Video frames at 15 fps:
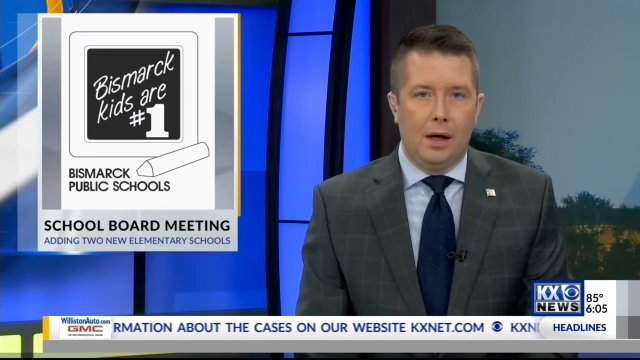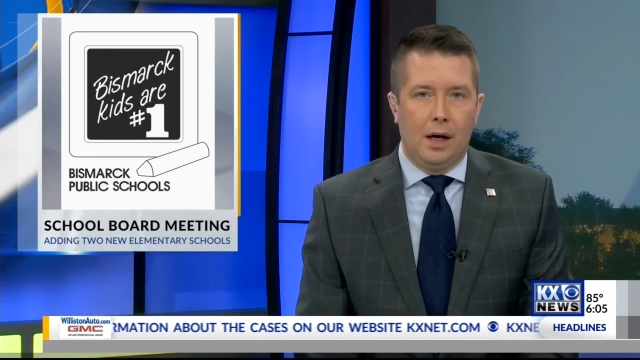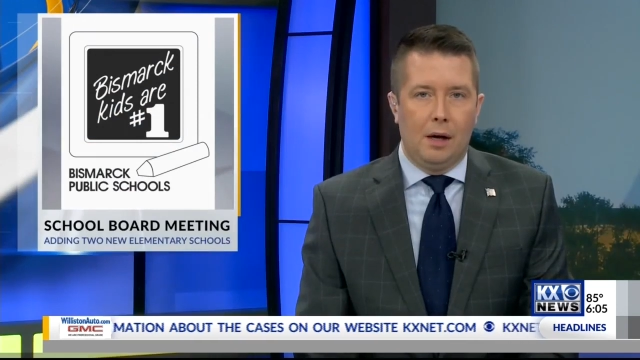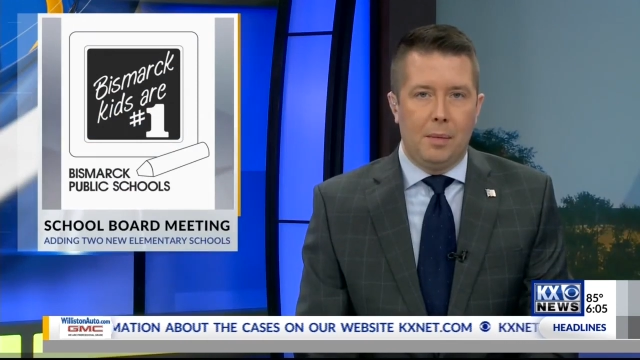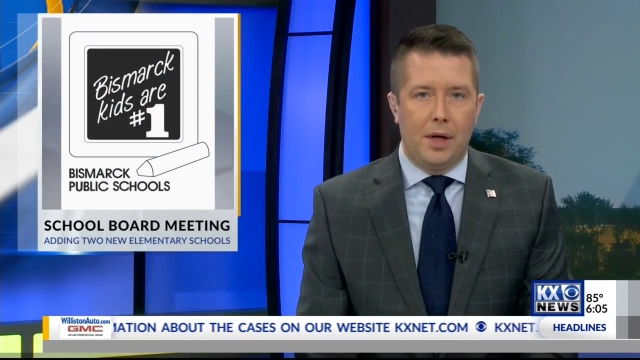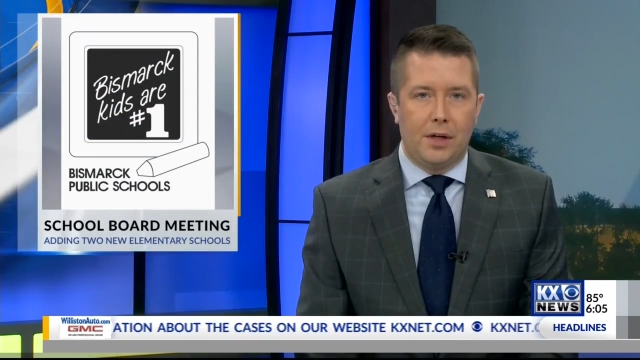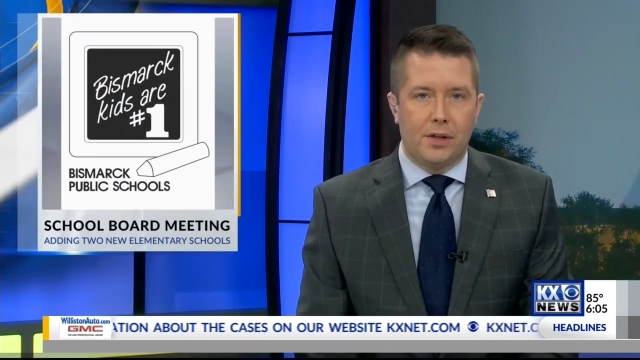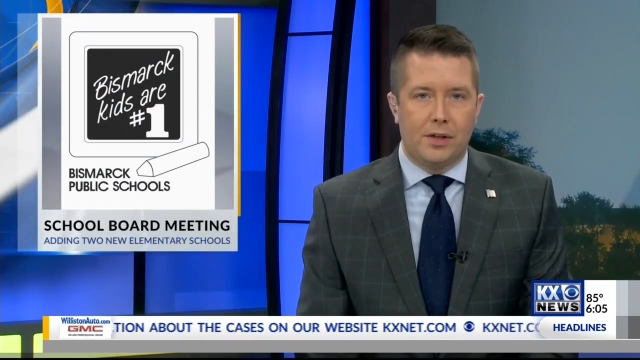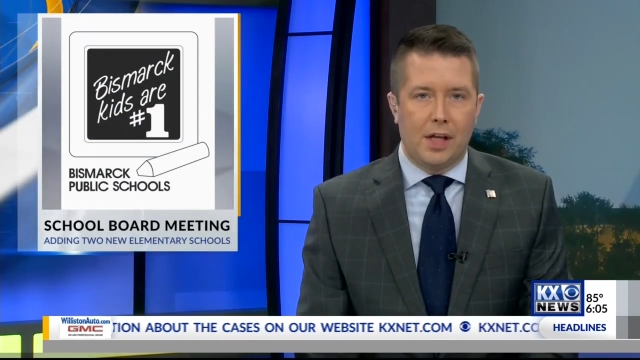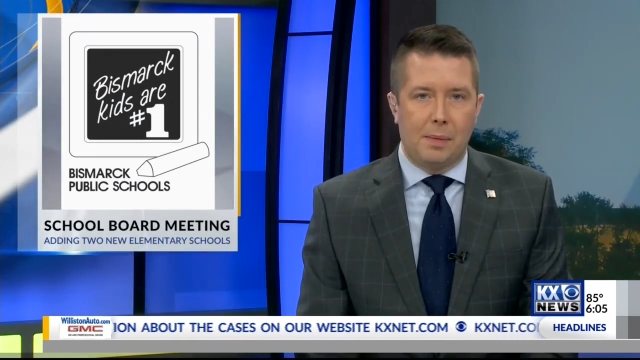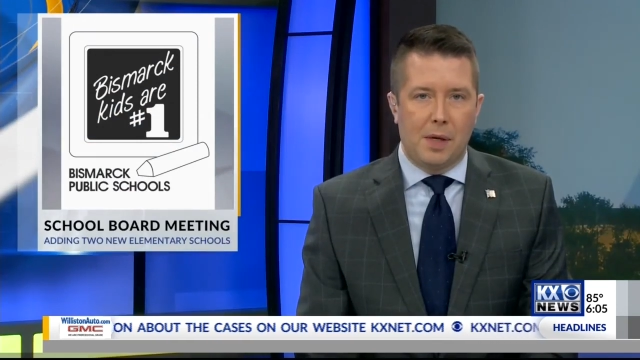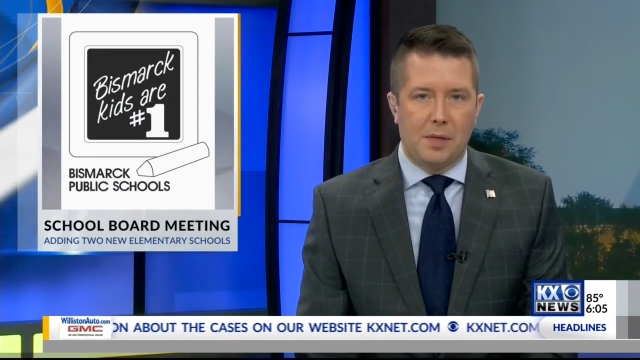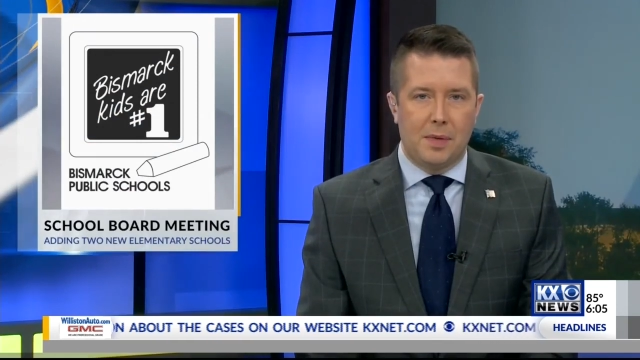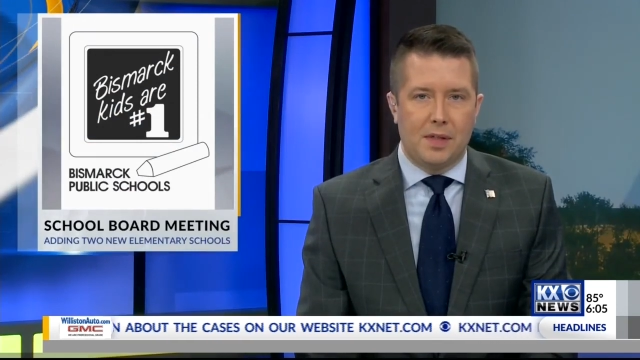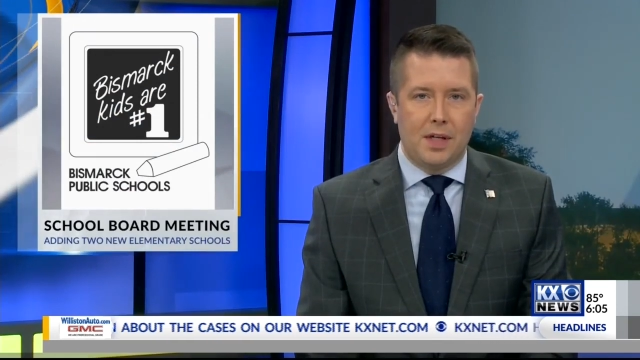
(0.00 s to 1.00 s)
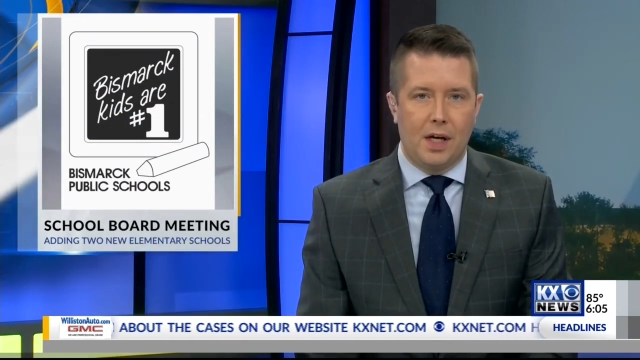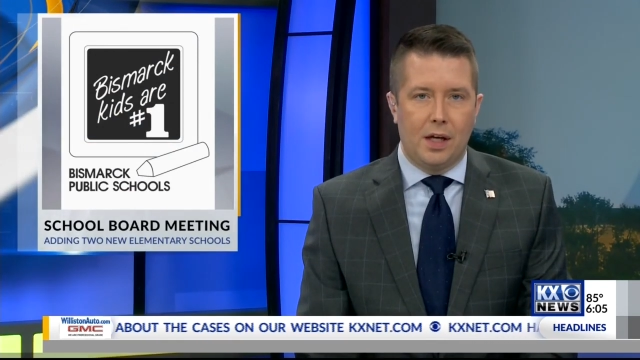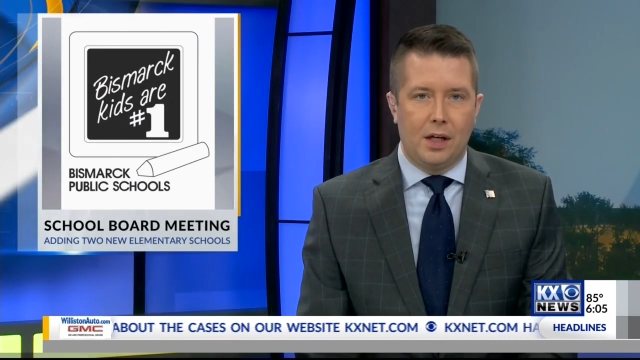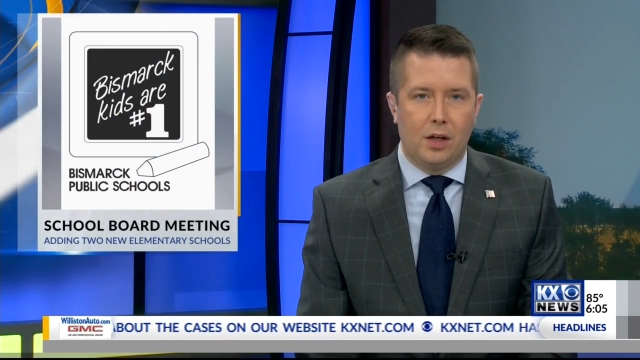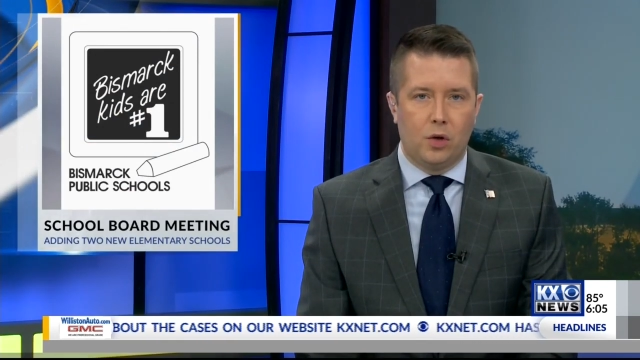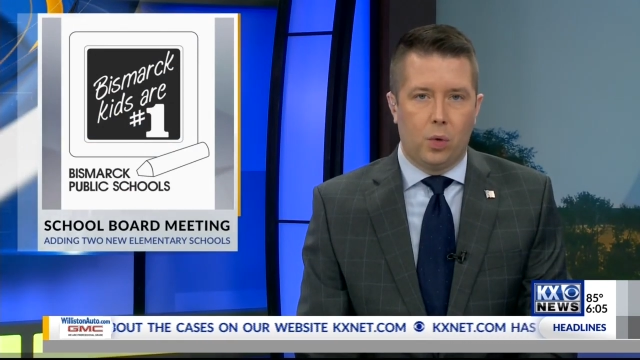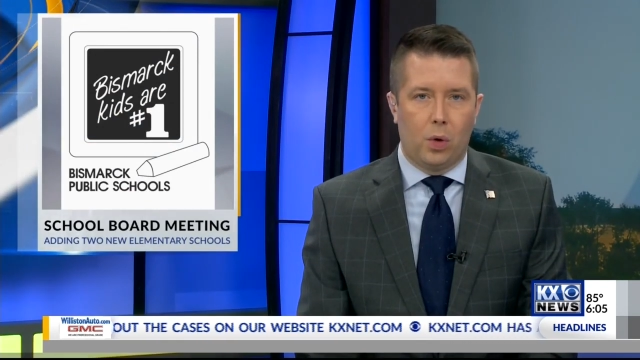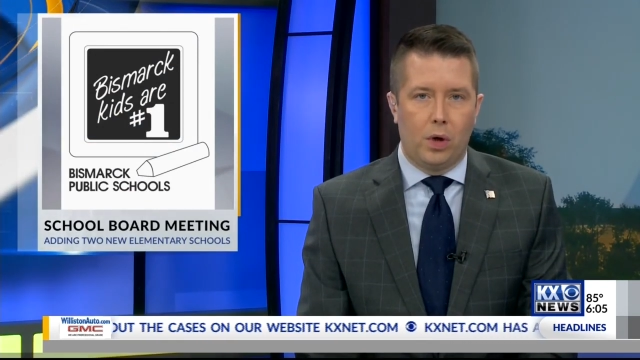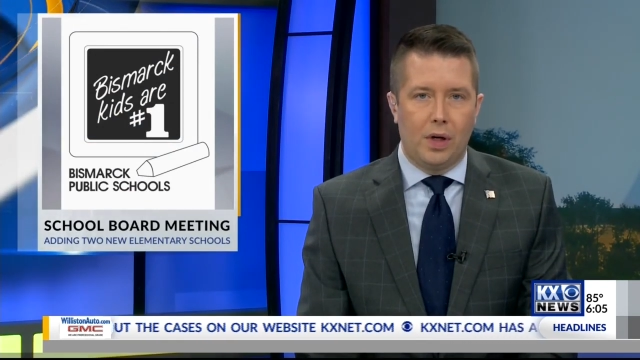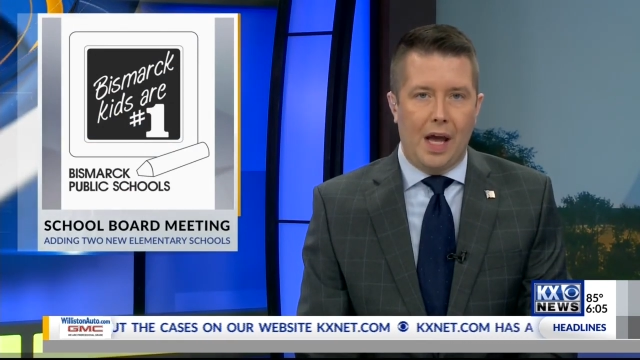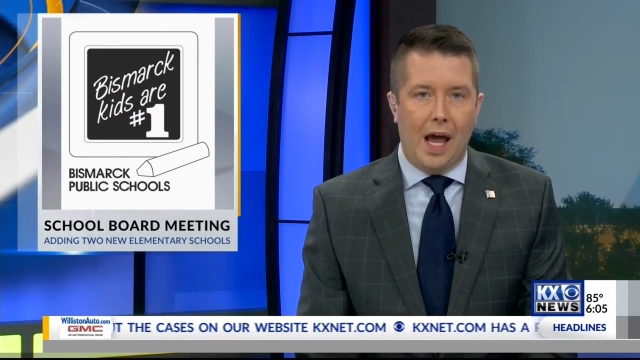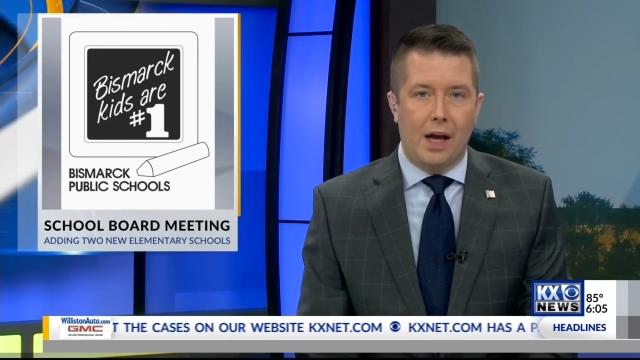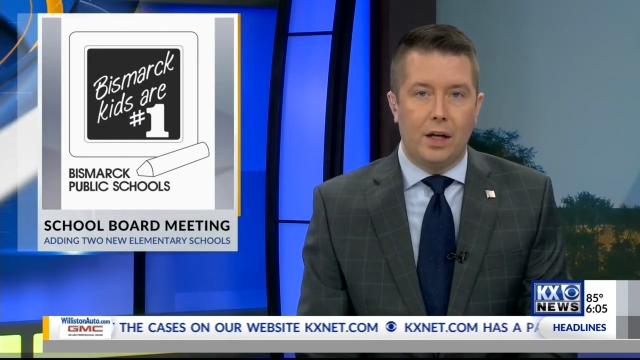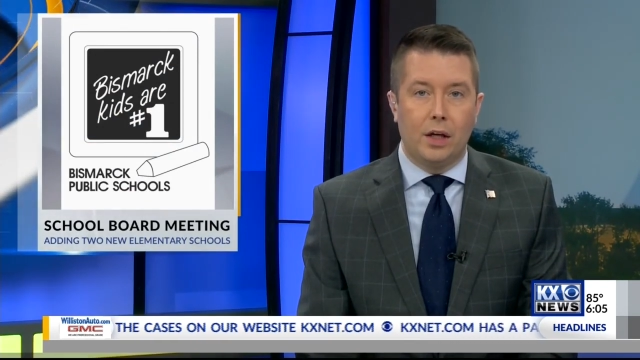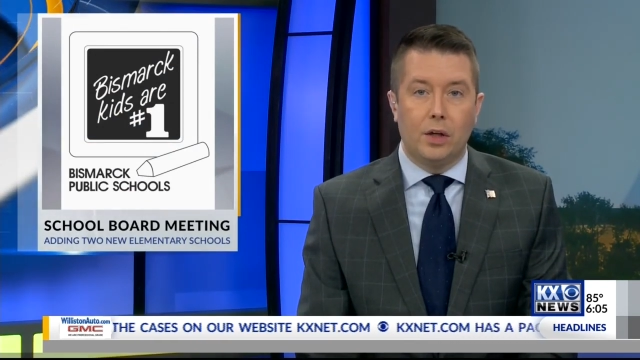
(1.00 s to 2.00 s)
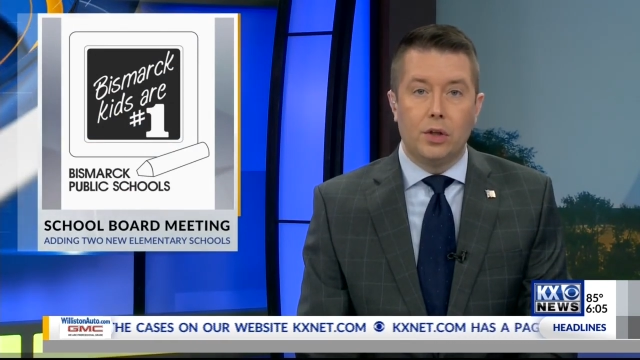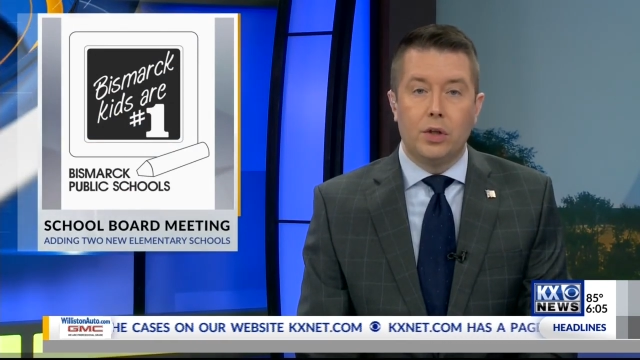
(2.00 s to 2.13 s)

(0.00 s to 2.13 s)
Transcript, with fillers: A major step has been taken toward adding